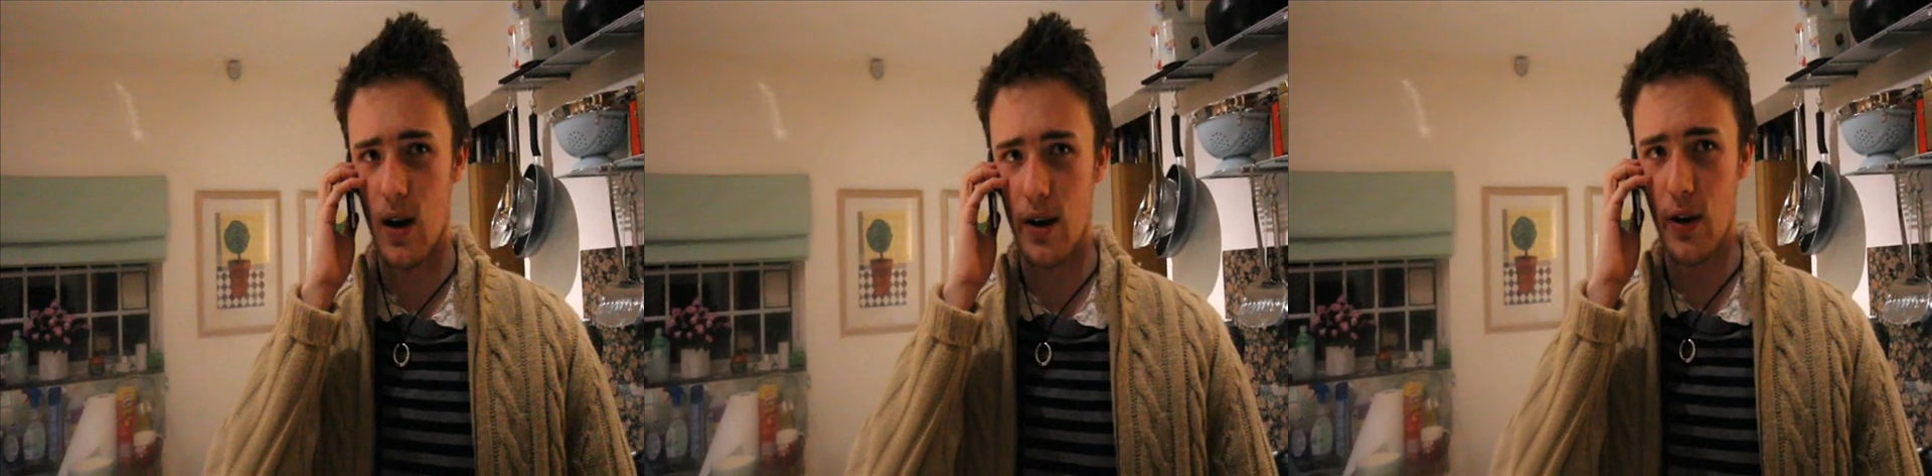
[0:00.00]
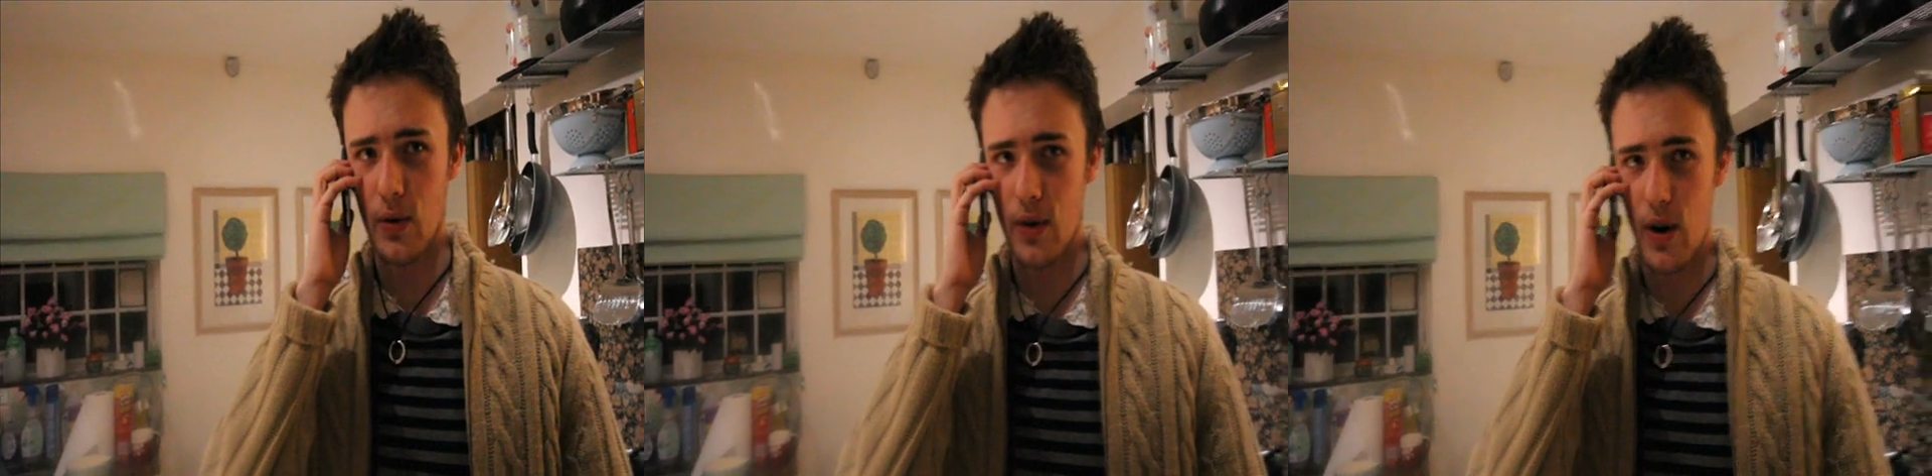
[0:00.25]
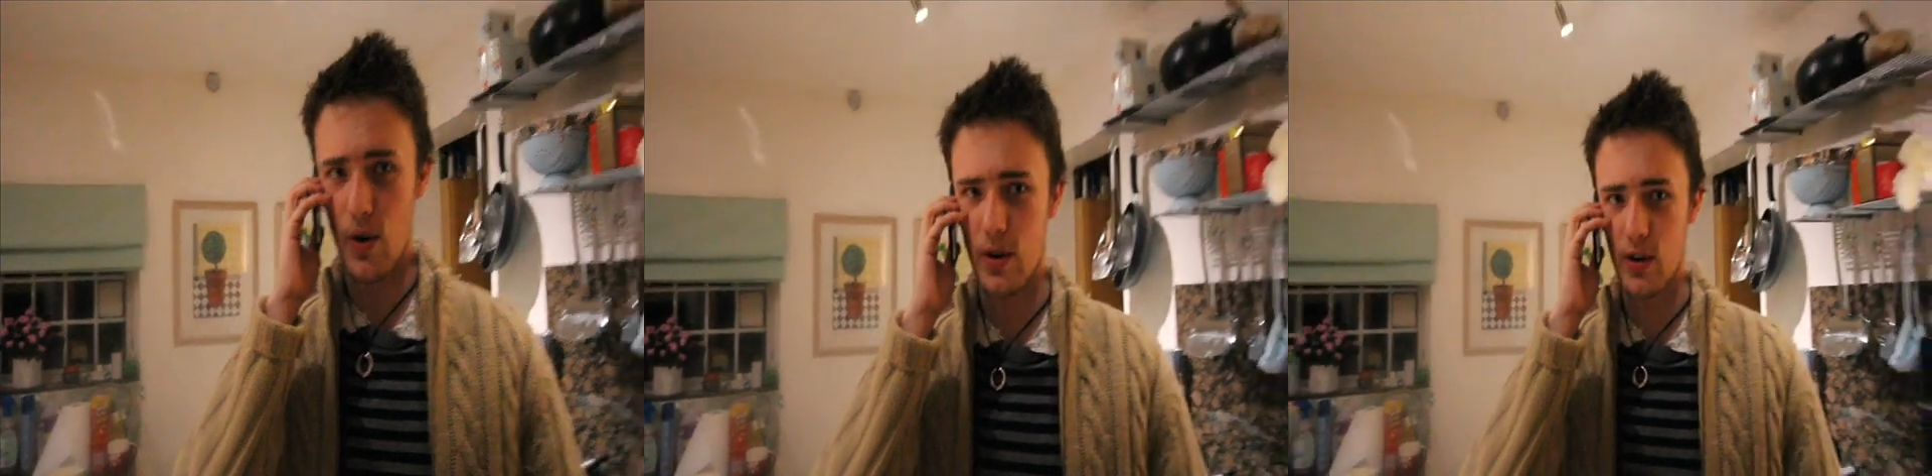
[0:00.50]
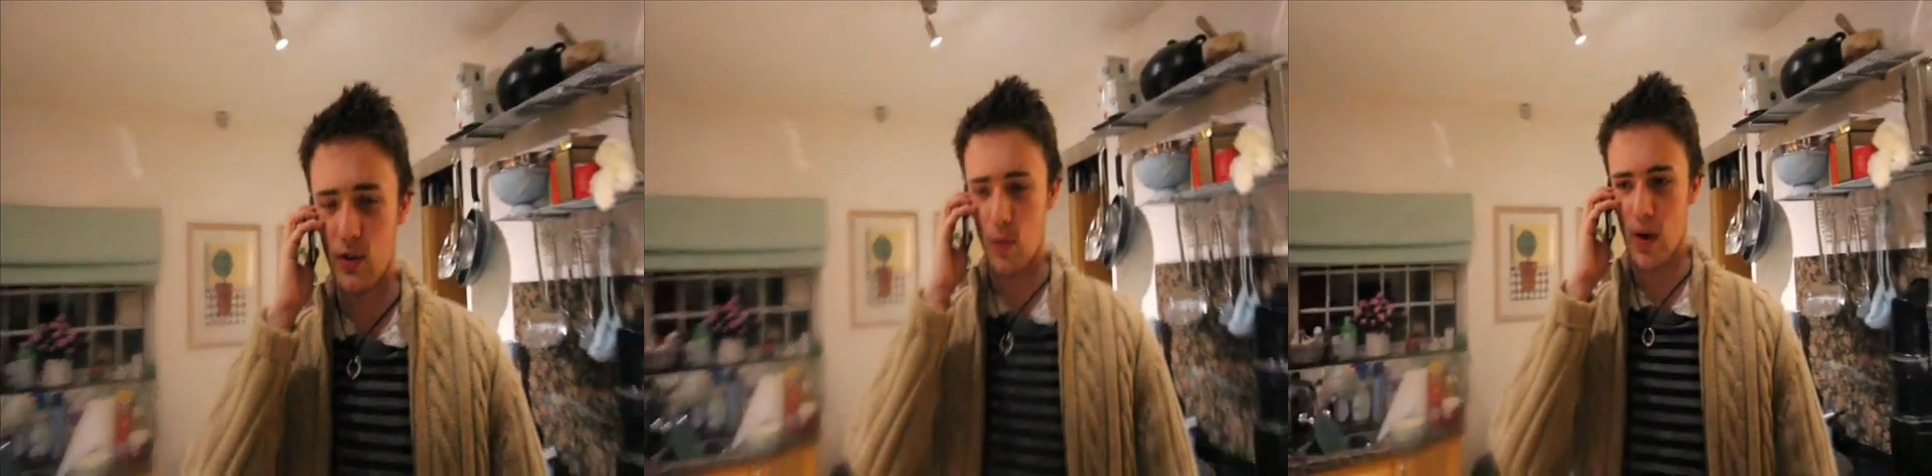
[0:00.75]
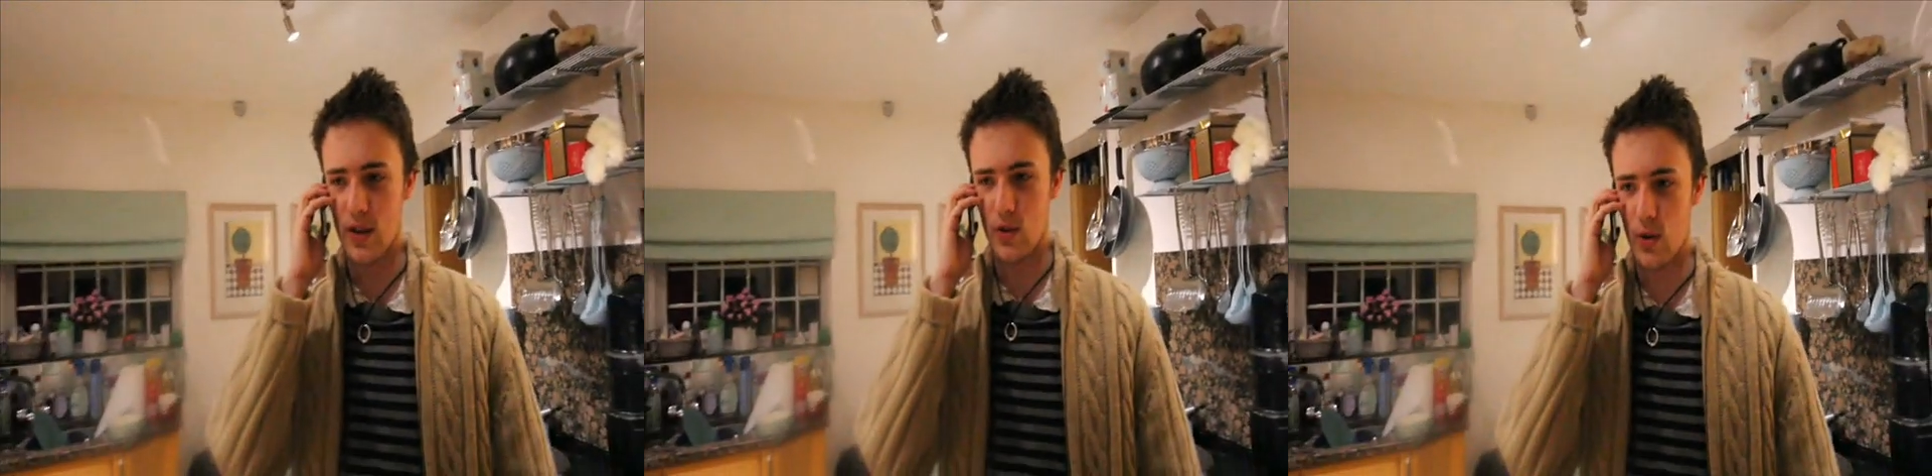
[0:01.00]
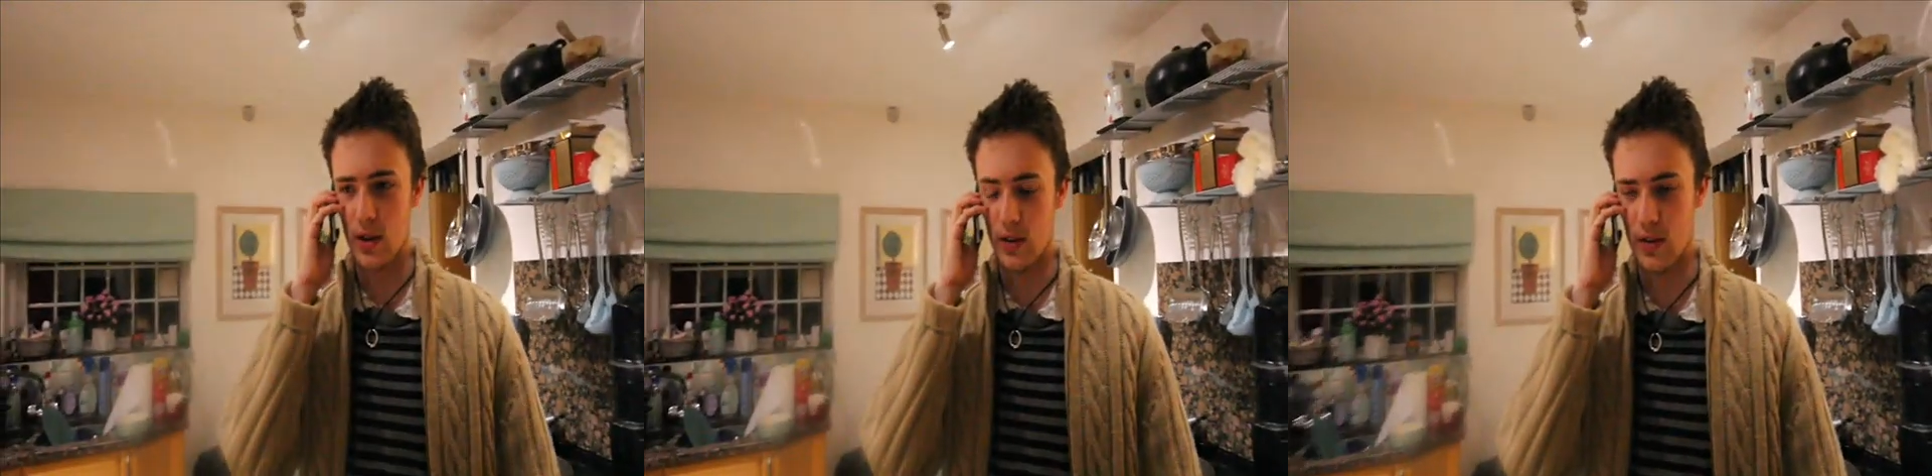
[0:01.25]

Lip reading: I don't know what a sweater